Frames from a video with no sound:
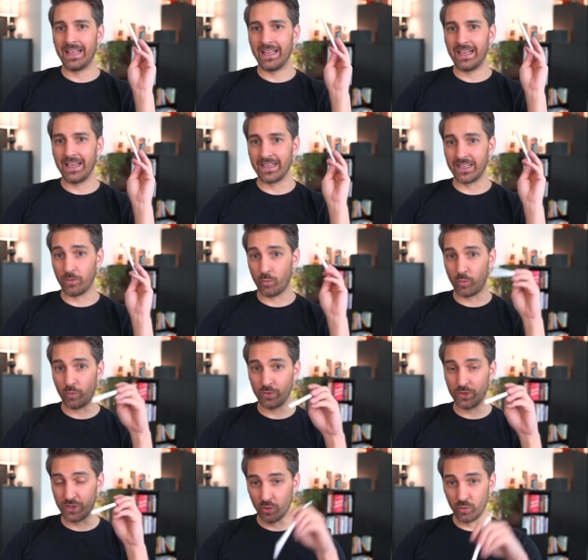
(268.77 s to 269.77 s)
and I w
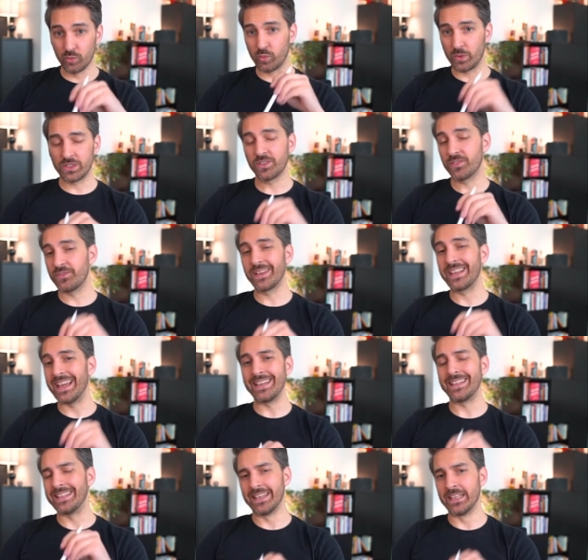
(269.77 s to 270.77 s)
don't want to forget
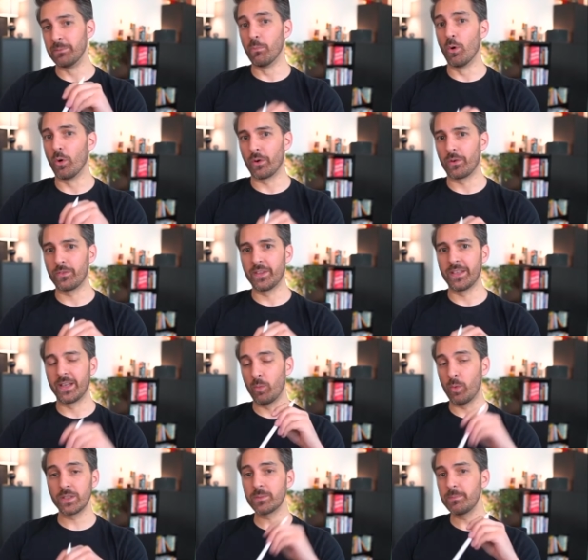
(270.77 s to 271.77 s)
it anymore, that I
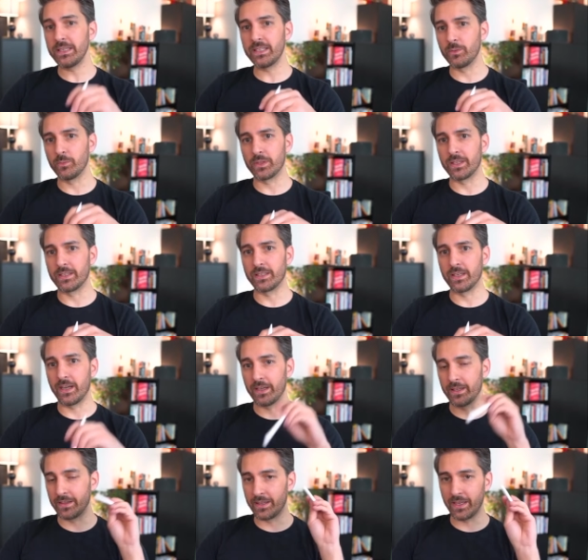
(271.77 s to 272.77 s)
want a meeting with that guy,
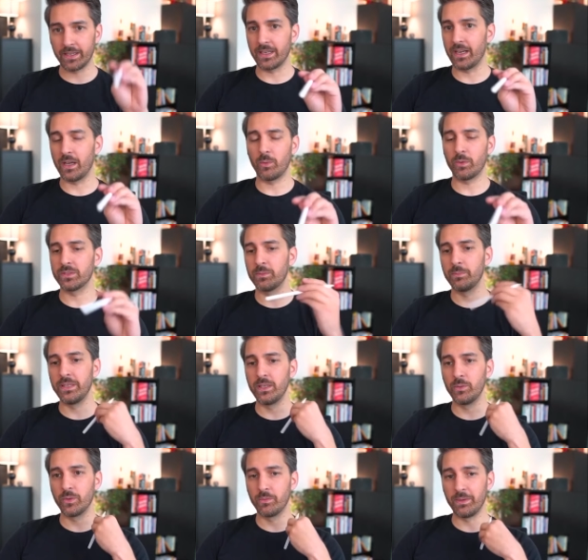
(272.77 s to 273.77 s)
and that guy wants a
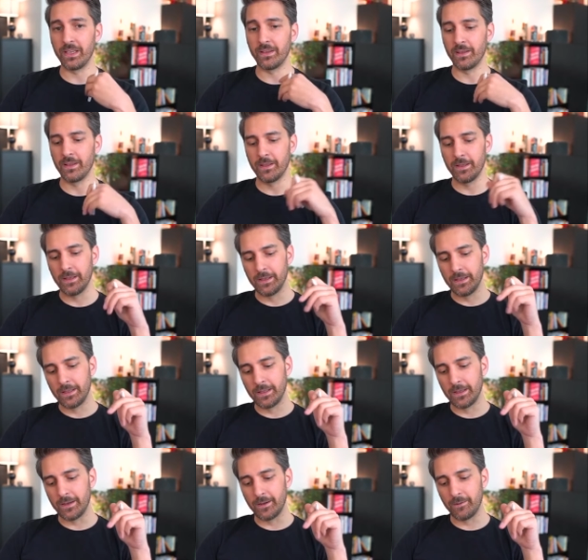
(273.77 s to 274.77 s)
meeting with me,
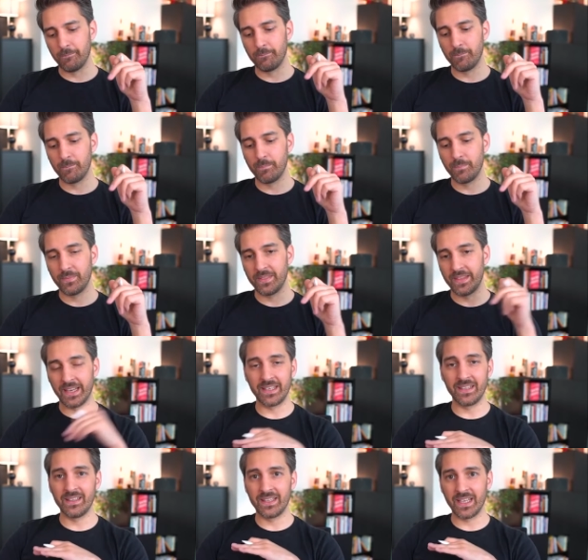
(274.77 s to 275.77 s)
um,
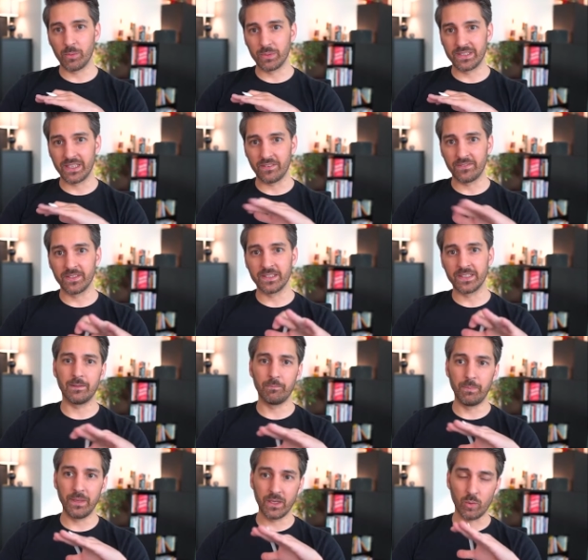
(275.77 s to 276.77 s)
then they will definitely
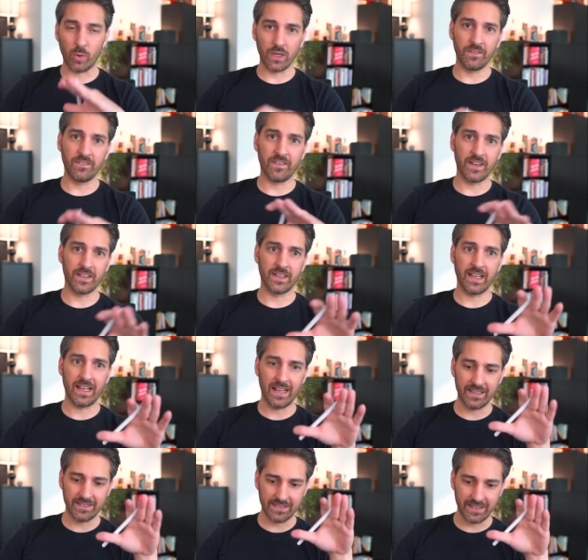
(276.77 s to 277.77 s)
be qualified
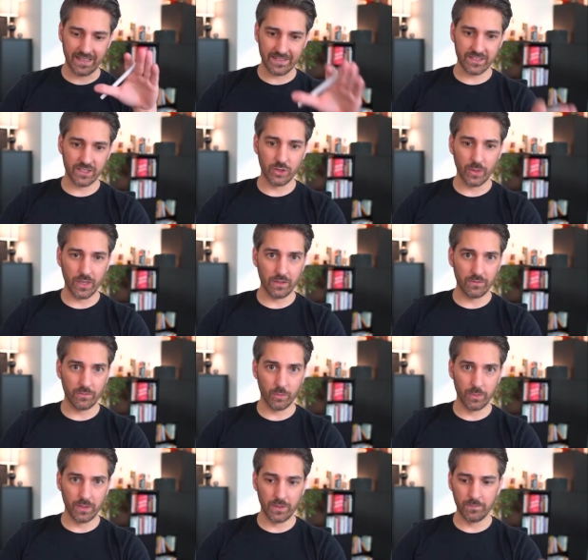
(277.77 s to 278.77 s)
as an S Q L for
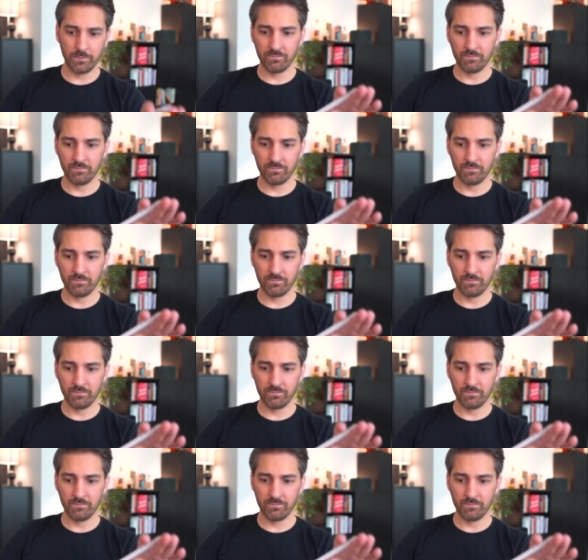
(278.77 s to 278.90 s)
me,